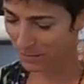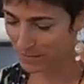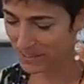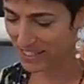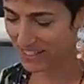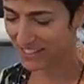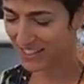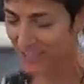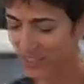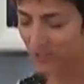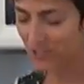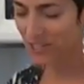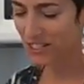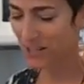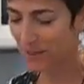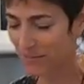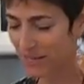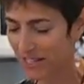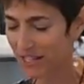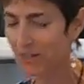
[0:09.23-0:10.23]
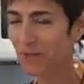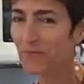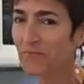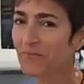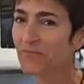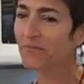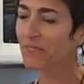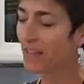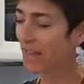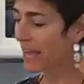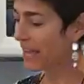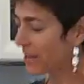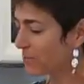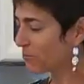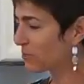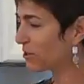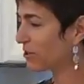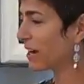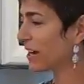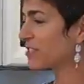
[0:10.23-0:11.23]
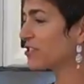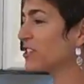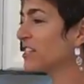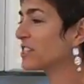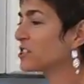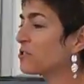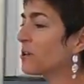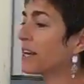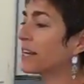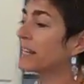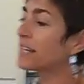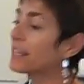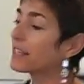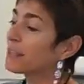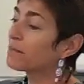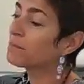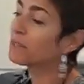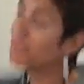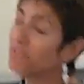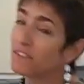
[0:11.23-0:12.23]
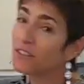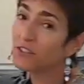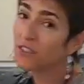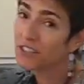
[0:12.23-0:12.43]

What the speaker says: upset in their stomach, and we're actually trying to get them to feel